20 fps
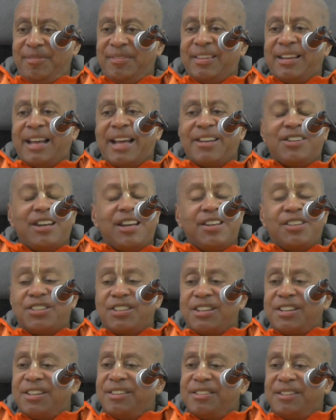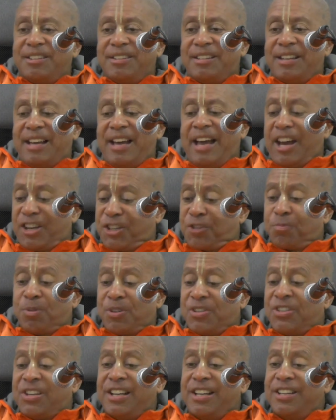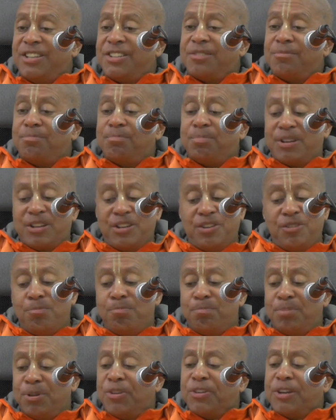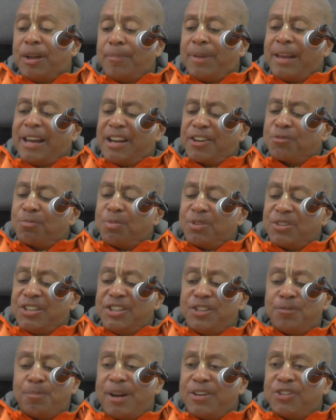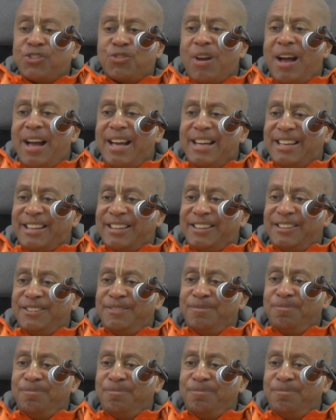That takes expertise, but you build up that expertise by trying.